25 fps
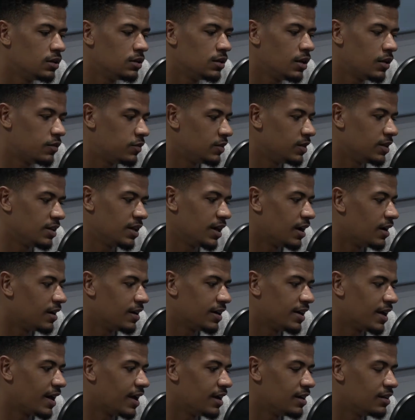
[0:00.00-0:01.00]
Definitely
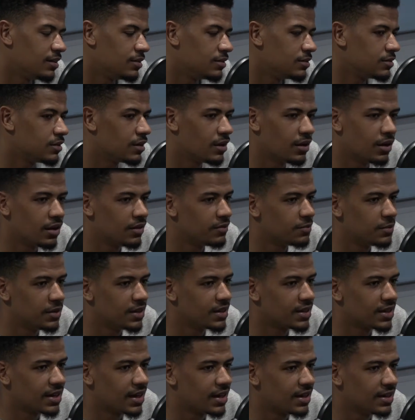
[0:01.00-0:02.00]
Gary Cahill. Gotta love
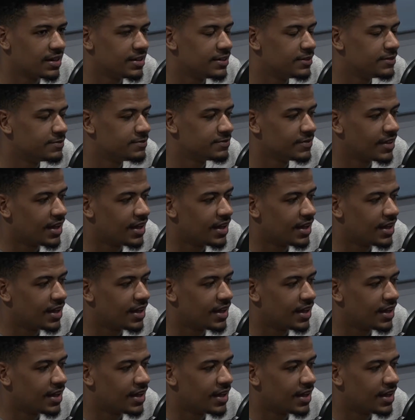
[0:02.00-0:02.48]
that Cahill.